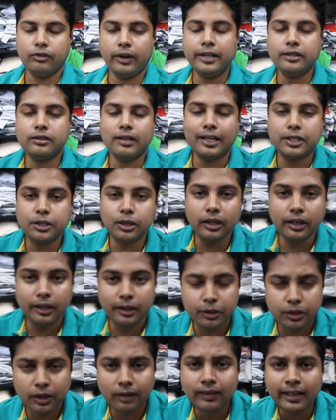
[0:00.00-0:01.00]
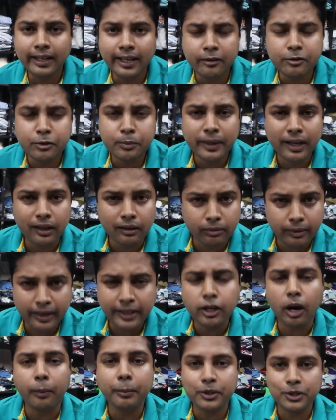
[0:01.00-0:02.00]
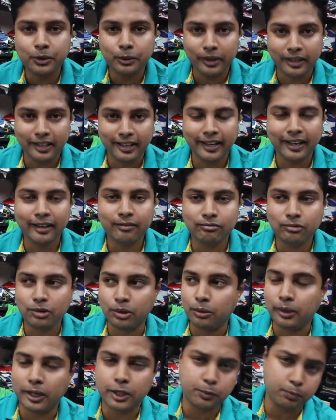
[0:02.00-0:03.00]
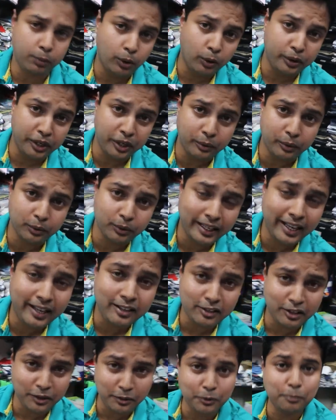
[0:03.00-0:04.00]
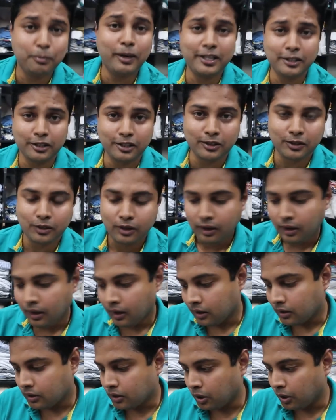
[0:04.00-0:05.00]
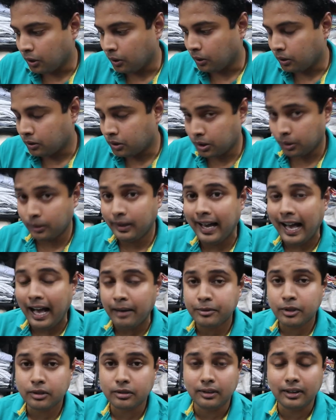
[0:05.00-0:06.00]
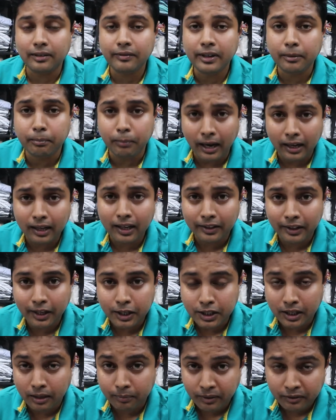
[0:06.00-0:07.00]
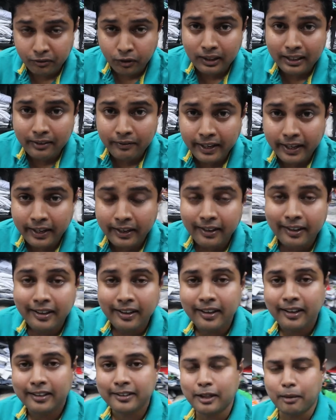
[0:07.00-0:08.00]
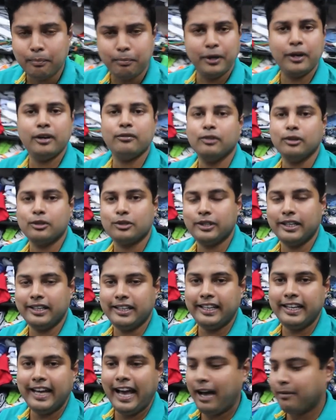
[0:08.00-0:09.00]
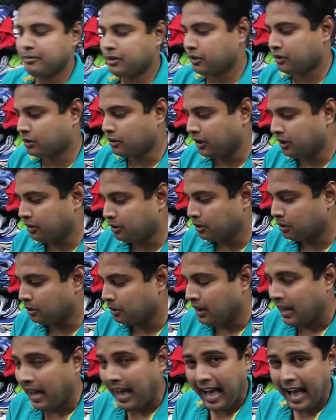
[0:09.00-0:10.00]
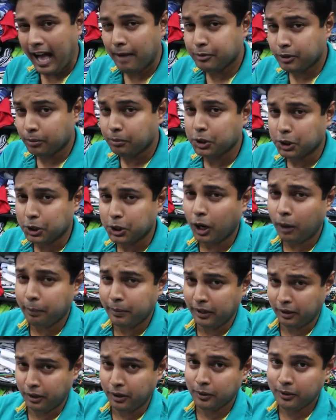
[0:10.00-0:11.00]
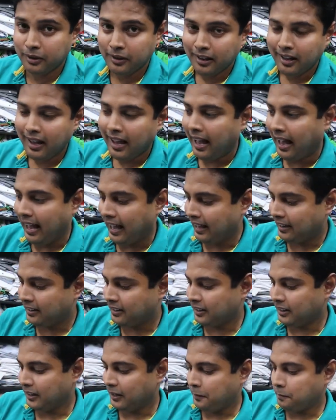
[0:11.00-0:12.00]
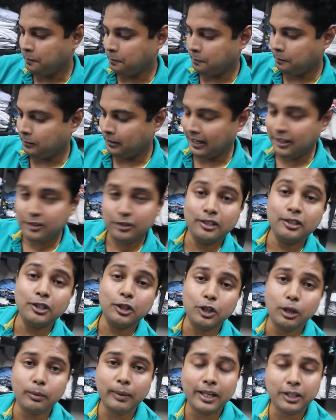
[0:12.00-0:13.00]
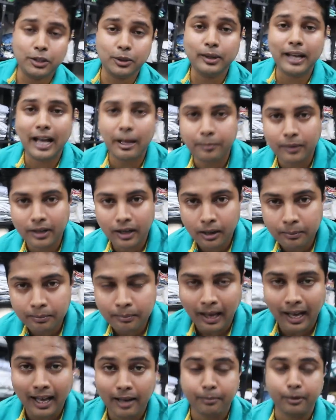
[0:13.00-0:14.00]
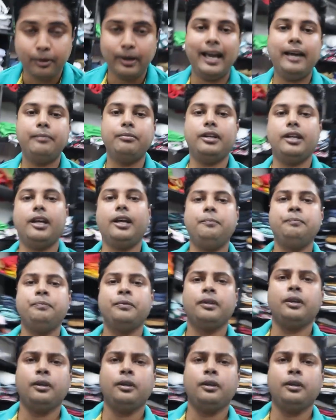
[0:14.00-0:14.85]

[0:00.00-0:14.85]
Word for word: friends. Actually, traveling gives me a great opportunity to explore new, new things, new, new places. So today I'm just leaving Bangladesh, and before leaving the beautiful city, I'm just going to have some shopping, dude. And uh, ladies and gentlemen, today I've come, I have arrived in a